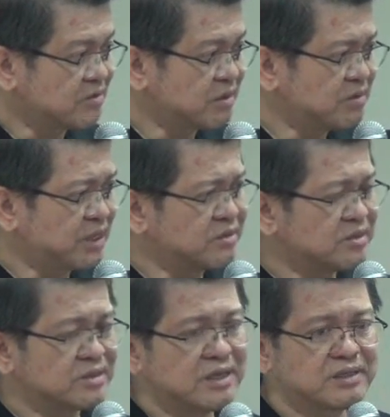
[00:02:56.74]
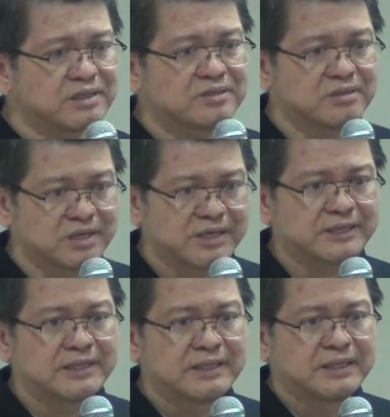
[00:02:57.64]
and we will understand that
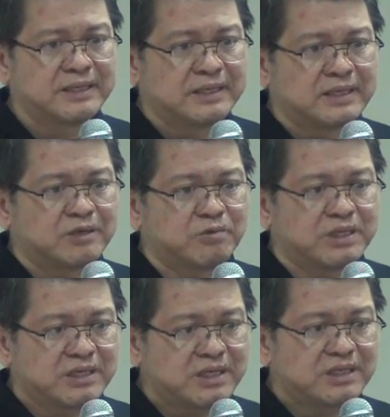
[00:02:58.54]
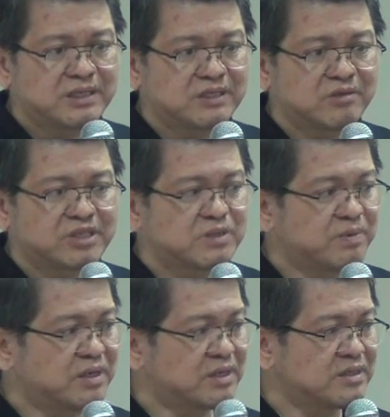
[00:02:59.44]
tonight. We need to
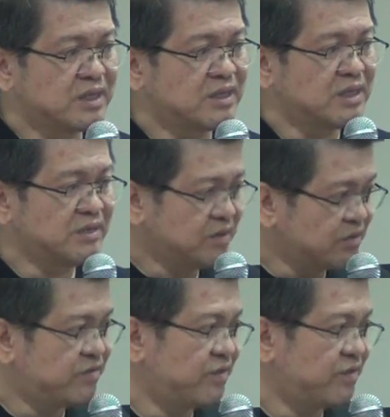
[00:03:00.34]
experience a level of